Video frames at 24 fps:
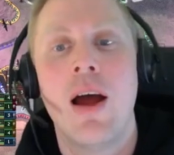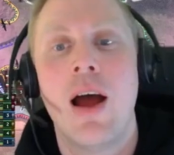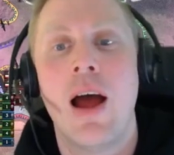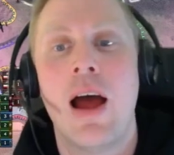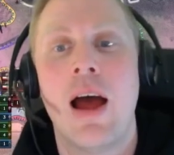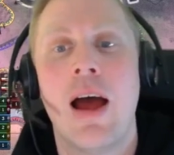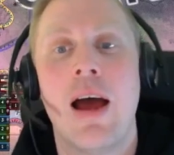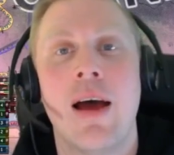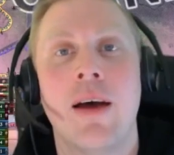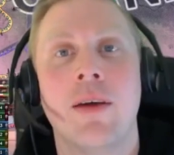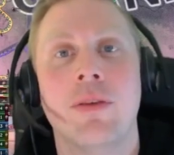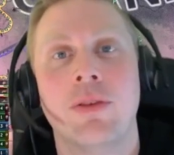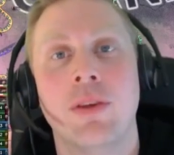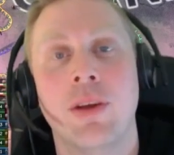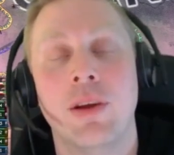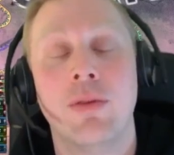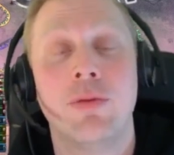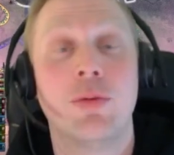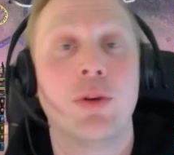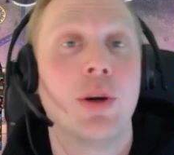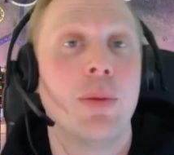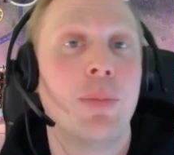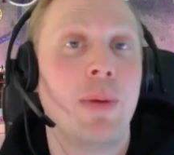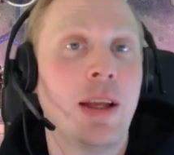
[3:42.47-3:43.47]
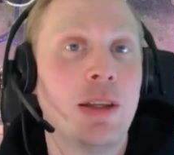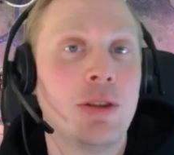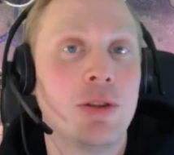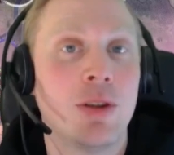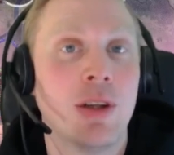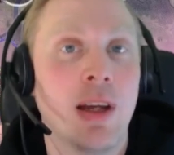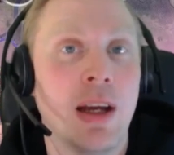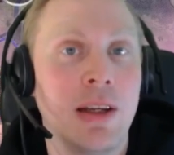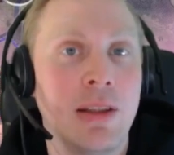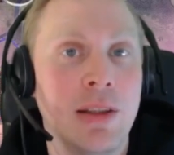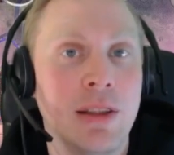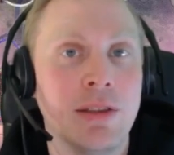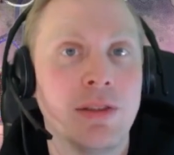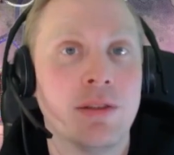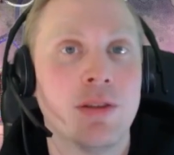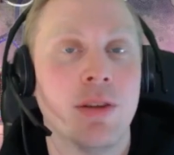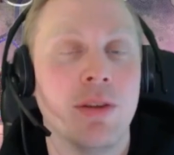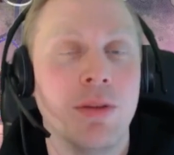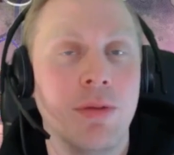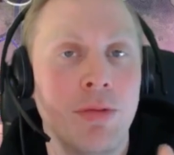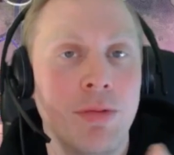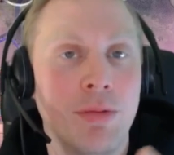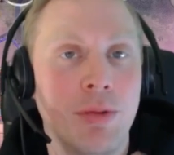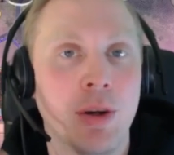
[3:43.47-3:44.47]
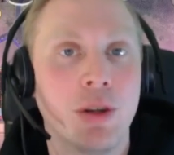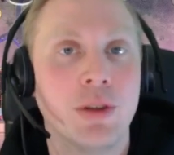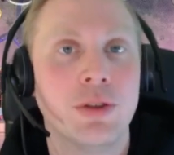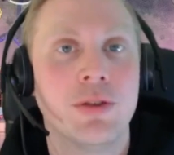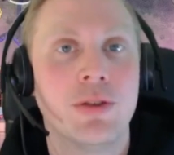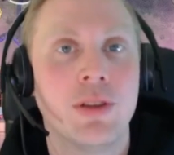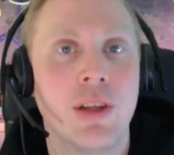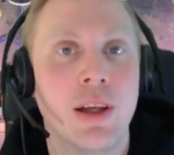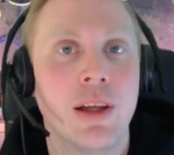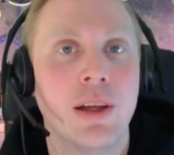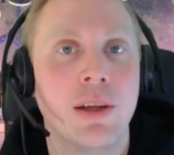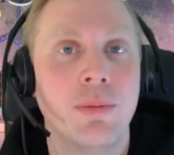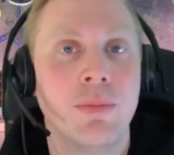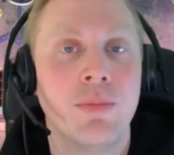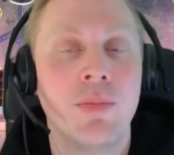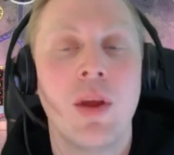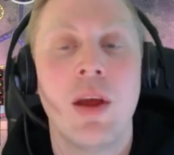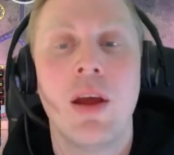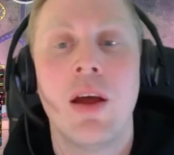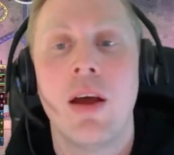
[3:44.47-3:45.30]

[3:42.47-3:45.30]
And for the Patreon guide this Thursday,